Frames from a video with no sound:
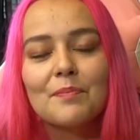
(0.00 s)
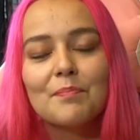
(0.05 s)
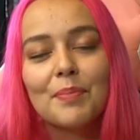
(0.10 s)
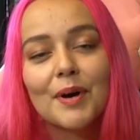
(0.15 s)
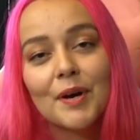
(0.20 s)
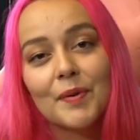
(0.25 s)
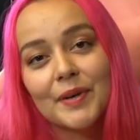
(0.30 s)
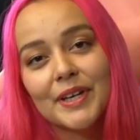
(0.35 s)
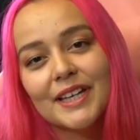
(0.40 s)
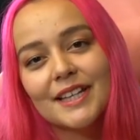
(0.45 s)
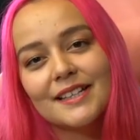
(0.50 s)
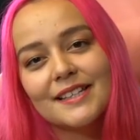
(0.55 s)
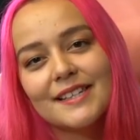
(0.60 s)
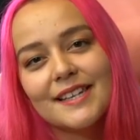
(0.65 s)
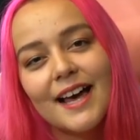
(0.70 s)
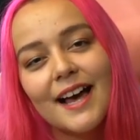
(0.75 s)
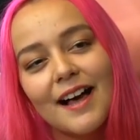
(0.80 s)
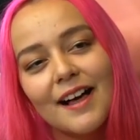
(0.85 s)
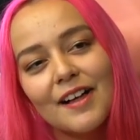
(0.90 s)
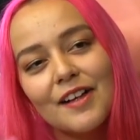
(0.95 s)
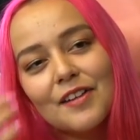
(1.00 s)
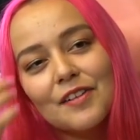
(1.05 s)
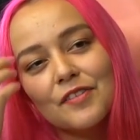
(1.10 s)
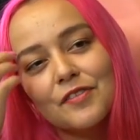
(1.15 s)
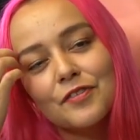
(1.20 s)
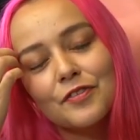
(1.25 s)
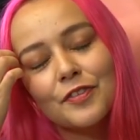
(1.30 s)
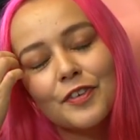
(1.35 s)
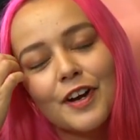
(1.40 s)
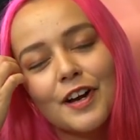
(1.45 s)
But we can
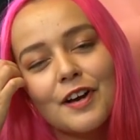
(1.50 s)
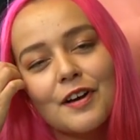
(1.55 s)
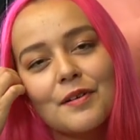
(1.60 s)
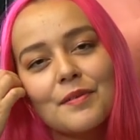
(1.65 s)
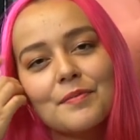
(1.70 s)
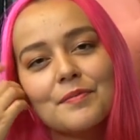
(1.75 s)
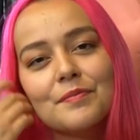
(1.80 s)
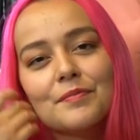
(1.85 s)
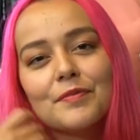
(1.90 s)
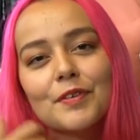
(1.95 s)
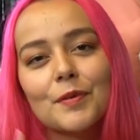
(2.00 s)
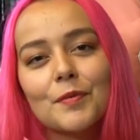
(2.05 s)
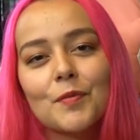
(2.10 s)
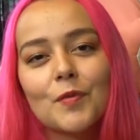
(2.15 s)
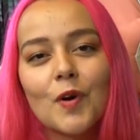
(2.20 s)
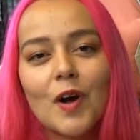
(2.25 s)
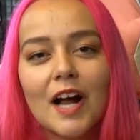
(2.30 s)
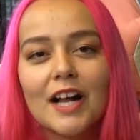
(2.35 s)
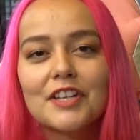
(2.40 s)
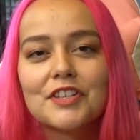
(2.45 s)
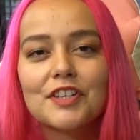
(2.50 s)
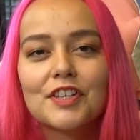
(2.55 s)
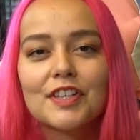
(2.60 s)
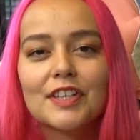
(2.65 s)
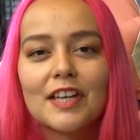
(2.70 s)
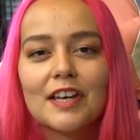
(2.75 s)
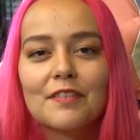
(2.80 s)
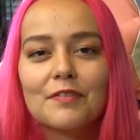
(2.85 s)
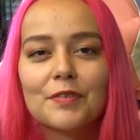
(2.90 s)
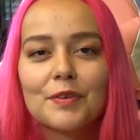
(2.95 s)
tell from from
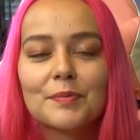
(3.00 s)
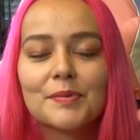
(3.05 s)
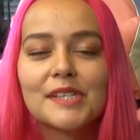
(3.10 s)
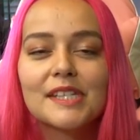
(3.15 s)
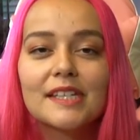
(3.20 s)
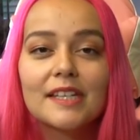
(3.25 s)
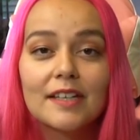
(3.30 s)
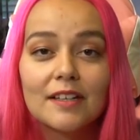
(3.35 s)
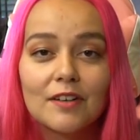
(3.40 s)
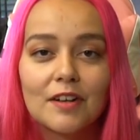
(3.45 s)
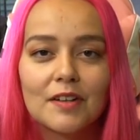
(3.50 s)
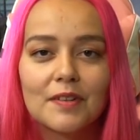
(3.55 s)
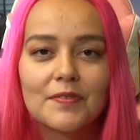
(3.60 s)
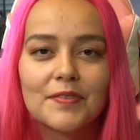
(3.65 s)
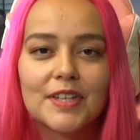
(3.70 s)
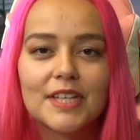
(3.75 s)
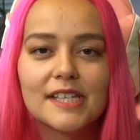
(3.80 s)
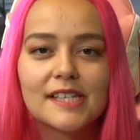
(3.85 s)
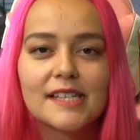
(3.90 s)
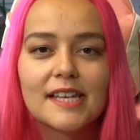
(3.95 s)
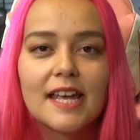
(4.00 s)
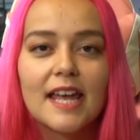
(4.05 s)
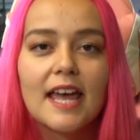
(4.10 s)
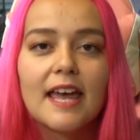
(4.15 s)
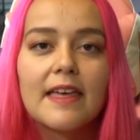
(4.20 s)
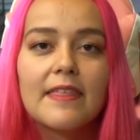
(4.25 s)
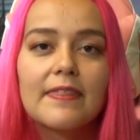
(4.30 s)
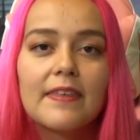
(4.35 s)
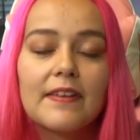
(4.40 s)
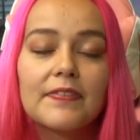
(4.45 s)
watching them, from seeing all of this,
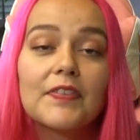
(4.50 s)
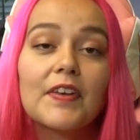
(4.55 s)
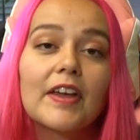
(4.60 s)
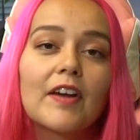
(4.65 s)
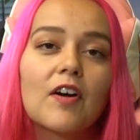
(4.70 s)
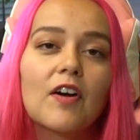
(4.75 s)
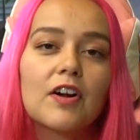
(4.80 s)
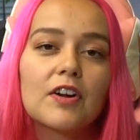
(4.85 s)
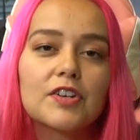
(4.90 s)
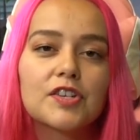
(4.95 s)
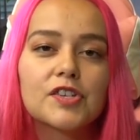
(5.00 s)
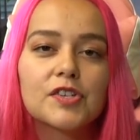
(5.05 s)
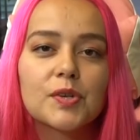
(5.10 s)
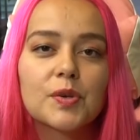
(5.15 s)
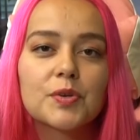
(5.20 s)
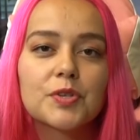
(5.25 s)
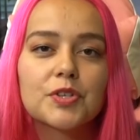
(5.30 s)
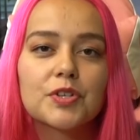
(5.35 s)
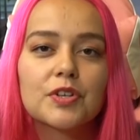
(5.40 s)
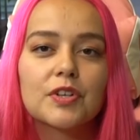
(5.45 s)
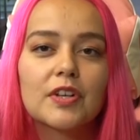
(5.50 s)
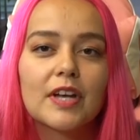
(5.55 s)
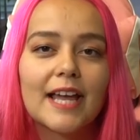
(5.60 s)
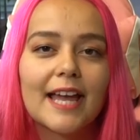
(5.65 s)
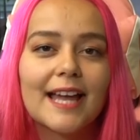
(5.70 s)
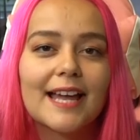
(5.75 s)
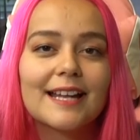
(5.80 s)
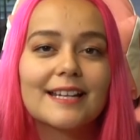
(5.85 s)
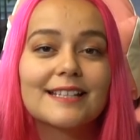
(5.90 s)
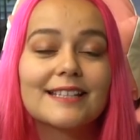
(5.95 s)
that they are social
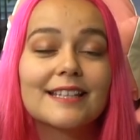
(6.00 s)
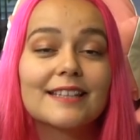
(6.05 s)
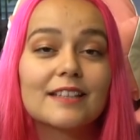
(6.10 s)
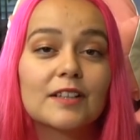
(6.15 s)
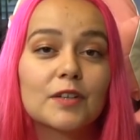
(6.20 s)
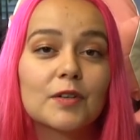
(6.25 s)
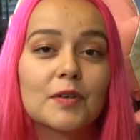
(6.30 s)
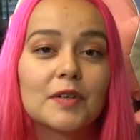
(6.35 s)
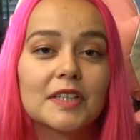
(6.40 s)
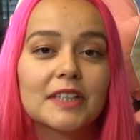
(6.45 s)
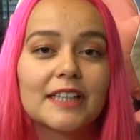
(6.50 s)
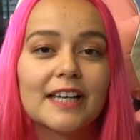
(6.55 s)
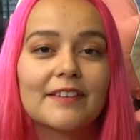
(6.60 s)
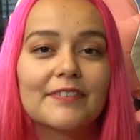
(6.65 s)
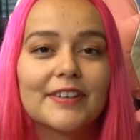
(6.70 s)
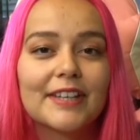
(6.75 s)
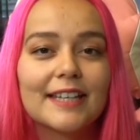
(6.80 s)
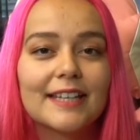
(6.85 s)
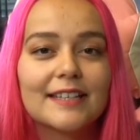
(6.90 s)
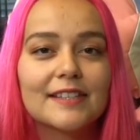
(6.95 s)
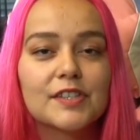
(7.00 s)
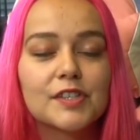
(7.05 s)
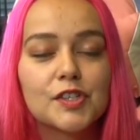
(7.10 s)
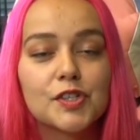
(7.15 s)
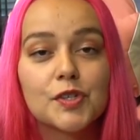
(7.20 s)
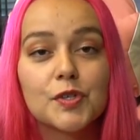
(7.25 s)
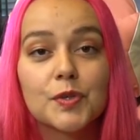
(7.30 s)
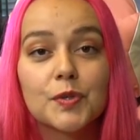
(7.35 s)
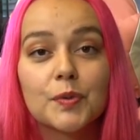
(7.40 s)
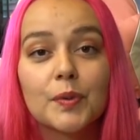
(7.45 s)
and that their goal in life
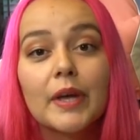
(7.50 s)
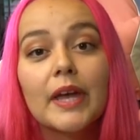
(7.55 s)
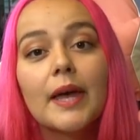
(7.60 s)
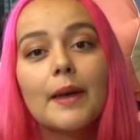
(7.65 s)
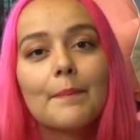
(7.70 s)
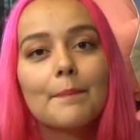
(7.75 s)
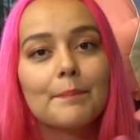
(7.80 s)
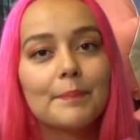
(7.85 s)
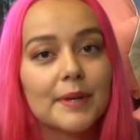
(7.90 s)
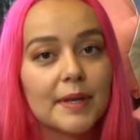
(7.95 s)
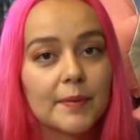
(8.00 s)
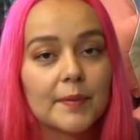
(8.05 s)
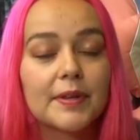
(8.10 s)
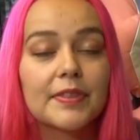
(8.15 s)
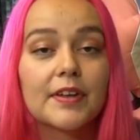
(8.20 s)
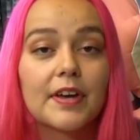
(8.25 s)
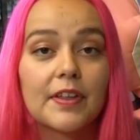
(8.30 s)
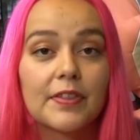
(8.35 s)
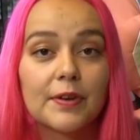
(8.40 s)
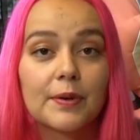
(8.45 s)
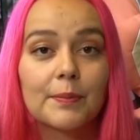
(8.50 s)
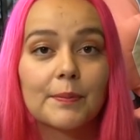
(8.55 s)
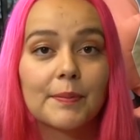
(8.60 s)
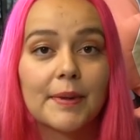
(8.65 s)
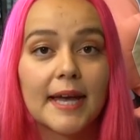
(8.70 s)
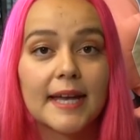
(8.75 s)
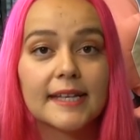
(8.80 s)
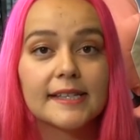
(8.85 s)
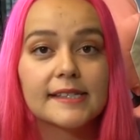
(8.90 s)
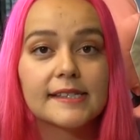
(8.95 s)
is to be with other
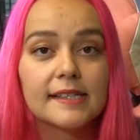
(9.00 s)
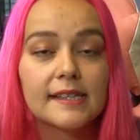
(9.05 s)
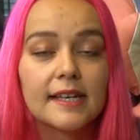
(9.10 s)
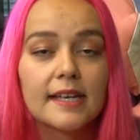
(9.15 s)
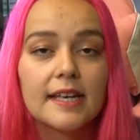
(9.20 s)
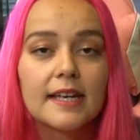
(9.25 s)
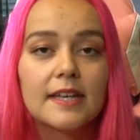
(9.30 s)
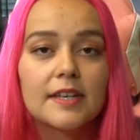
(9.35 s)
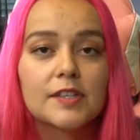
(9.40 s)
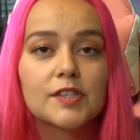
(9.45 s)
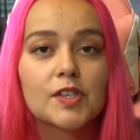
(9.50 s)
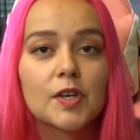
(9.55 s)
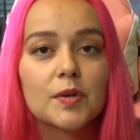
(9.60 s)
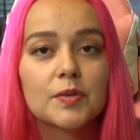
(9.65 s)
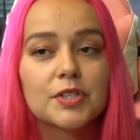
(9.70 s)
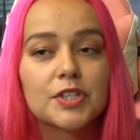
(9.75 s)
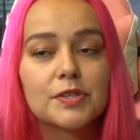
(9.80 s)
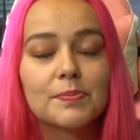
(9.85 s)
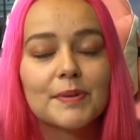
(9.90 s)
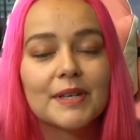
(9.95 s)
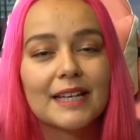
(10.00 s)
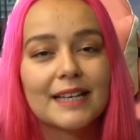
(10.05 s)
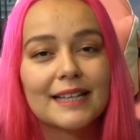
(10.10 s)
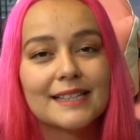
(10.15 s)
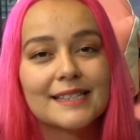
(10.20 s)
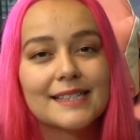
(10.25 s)
mice. So just because